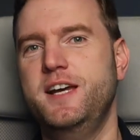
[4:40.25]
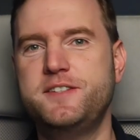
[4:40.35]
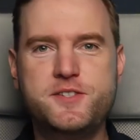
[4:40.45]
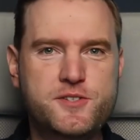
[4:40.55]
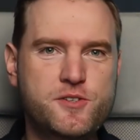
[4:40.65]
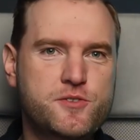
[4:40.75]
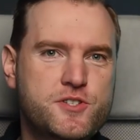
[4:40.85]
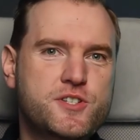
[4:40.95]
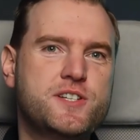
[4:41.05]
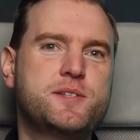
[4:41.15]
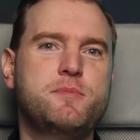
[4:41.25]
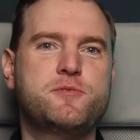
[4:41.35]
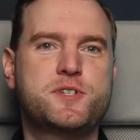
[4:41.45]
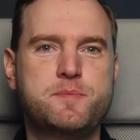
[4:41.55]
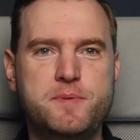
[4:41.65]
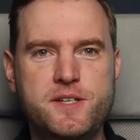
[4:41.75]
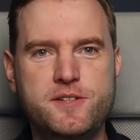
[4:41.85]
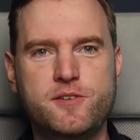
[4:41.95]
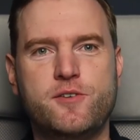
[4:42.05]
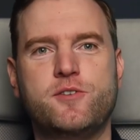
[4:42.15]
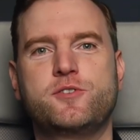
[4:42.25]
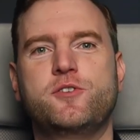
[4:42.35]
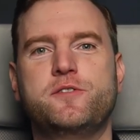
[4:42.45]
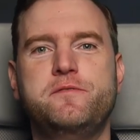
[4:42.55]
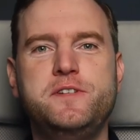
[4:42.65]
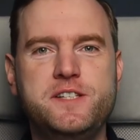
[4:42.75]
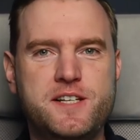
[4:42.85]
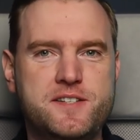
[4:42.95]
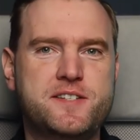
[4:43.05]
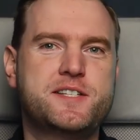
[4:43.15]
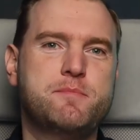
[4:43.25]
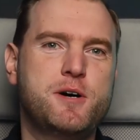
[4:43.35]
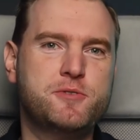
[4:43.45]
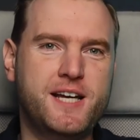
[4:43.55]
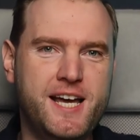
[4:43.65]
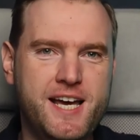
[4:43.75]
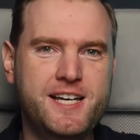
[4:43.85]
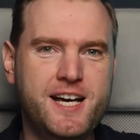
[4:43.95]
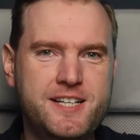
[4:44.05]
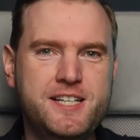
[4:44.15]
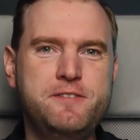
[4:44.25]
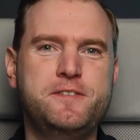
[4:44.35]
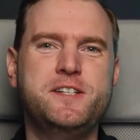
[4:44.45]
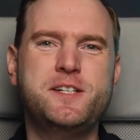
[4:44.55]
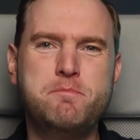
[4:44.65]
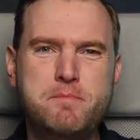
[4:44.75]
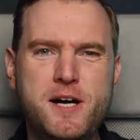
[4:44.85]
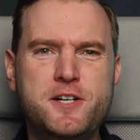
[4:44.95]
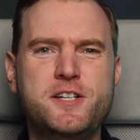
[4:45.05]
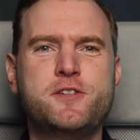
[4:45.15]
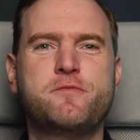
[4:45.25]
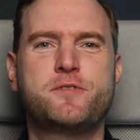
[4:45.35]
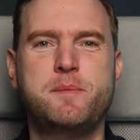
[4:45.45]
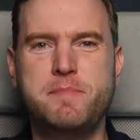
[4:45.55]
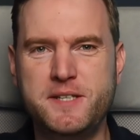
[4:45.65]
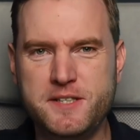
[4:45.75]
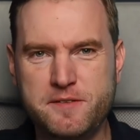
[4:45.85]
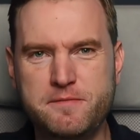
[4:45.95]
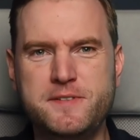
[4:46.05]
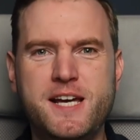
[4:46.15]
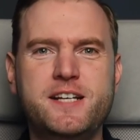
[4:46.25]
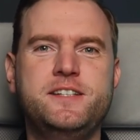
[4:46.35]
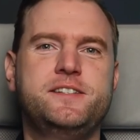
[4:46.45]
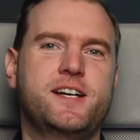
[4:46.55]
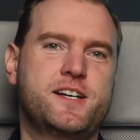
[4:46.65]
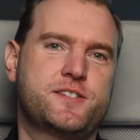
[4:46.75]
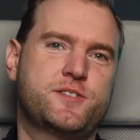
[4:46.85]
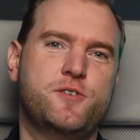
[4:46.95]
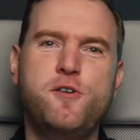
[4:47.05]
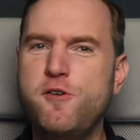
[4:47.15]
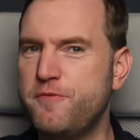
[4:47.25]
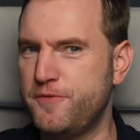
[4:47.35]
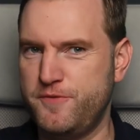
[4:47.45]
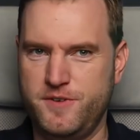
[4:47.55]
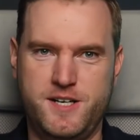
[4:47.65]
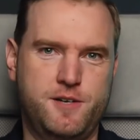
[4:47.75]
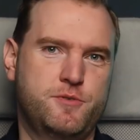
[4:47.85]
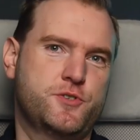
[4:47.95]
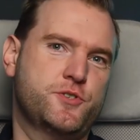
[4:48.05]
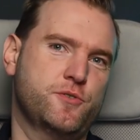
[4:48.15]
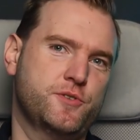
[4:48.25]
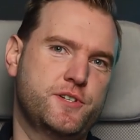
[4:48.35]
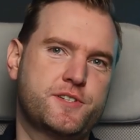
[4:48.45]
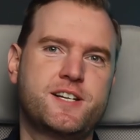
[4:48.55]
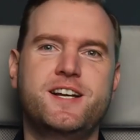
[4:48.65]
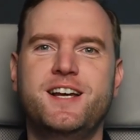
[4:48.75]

And it's not just about speed or convenience, it's about AI lifting the burden of repetitive daily tasks off our shoulders,